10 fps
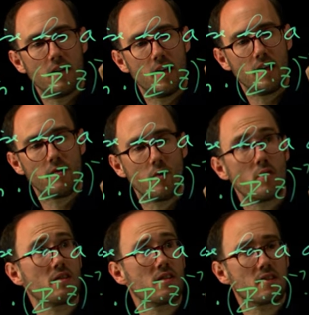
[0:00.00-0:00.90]

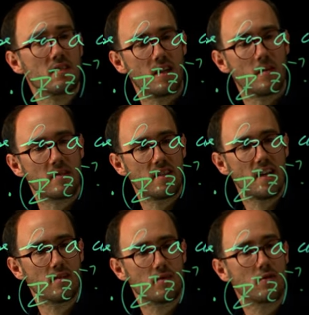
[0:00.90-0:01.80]
inverse times
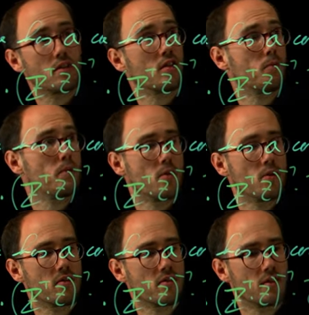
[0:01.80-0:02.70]
that
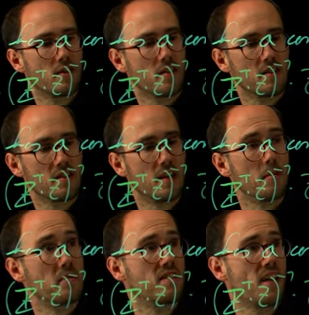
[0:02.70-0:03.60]
transpose
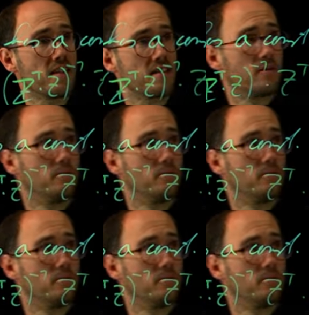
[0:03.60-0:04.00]
times that